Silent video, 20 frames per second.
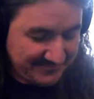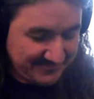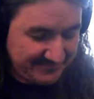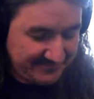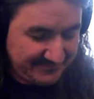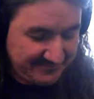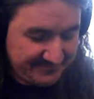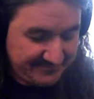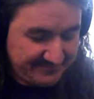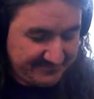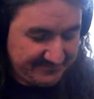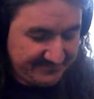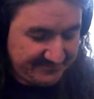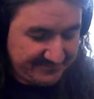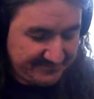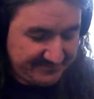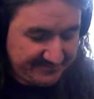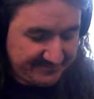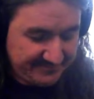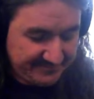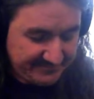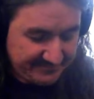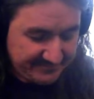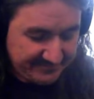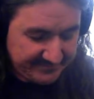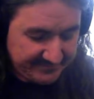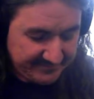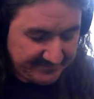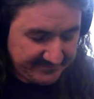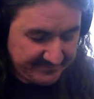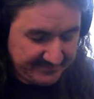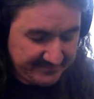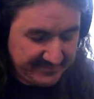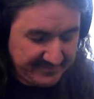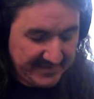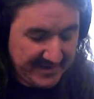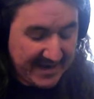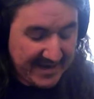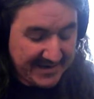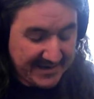
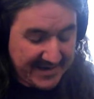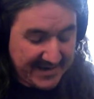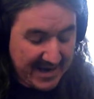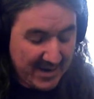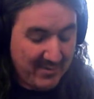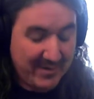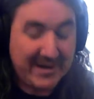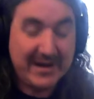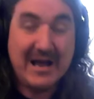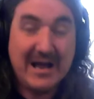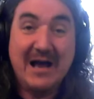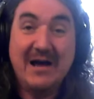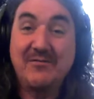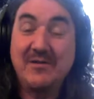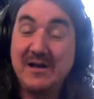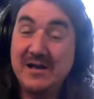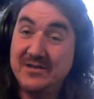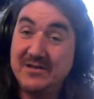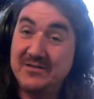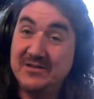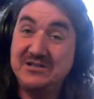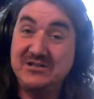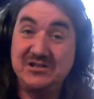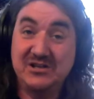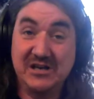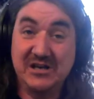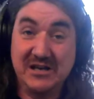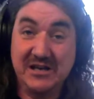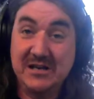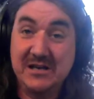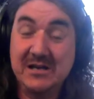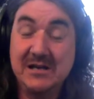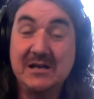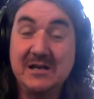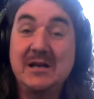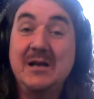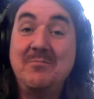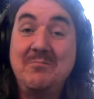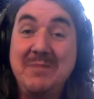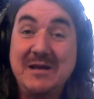and now we're going to have the G
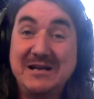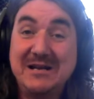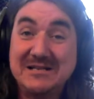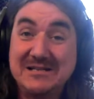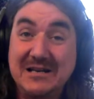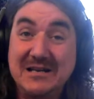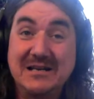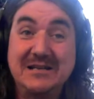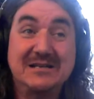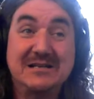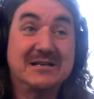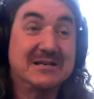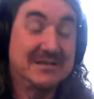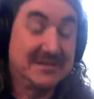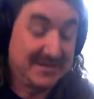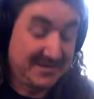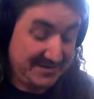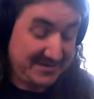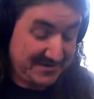Mixolydian.